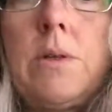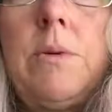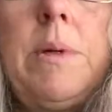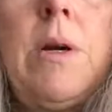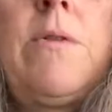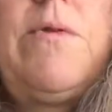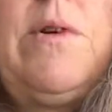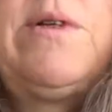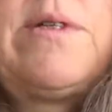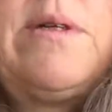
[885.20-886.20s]
going to be hard for
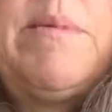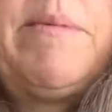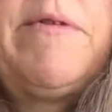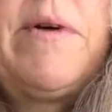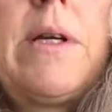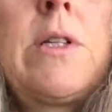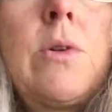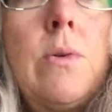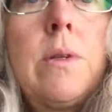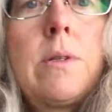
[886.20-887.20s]
you to see. Maybe if I could
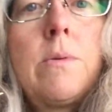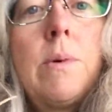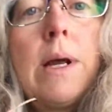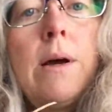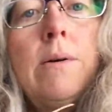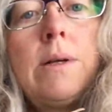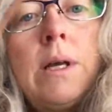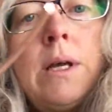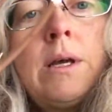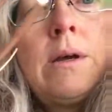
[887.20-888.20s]
turn this around.
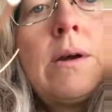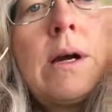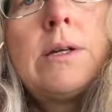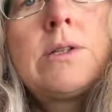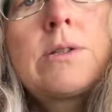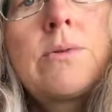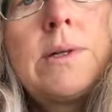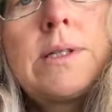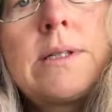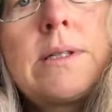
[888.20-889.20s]
I'm just going to